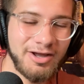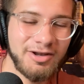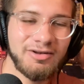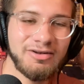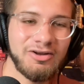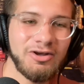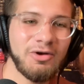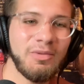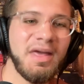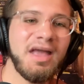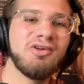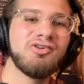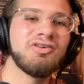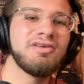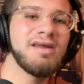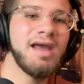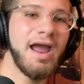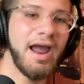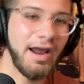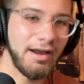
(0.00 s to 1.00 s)
To this
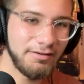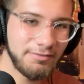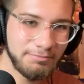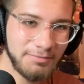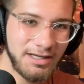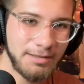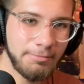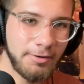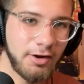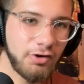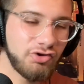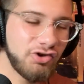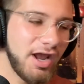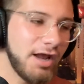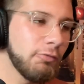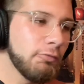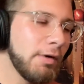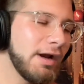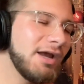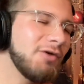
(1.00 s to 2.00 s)
day, people are
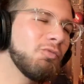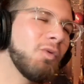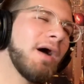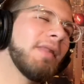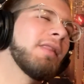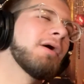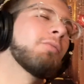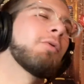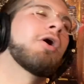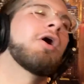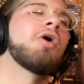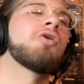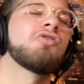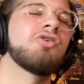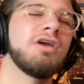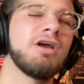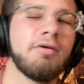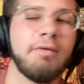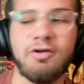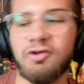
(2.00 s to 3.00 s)
saying, we won the World
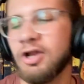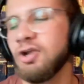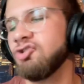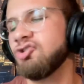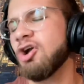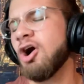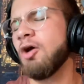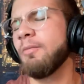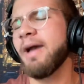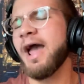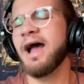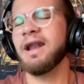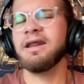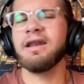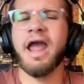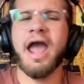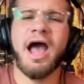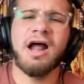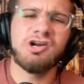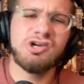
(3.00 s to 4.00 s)
Series and Joe Madden
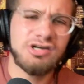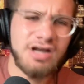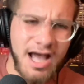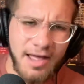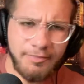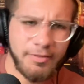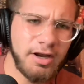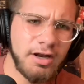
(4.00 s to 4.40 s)
had nothing